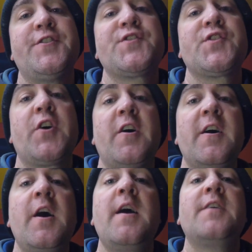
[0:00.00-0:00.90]
So
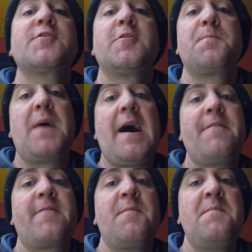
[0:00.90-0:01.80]
it's goodbye
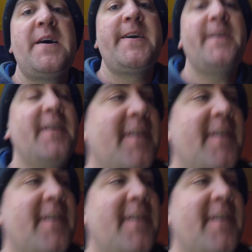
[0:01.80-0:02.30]
from me,